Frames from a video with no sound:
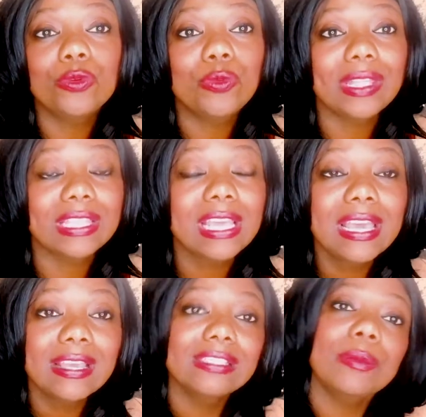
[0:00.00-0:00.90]
you
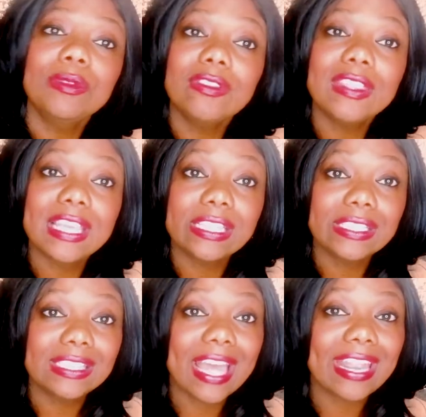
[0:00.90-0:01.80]
with some of the
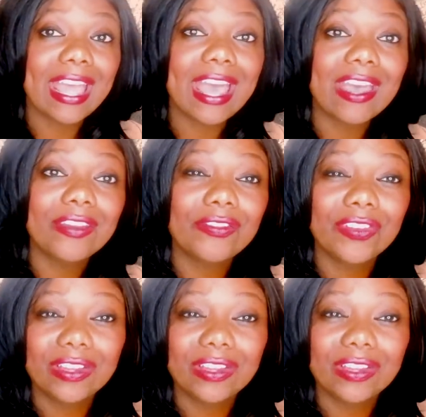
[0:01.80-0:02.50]
things that have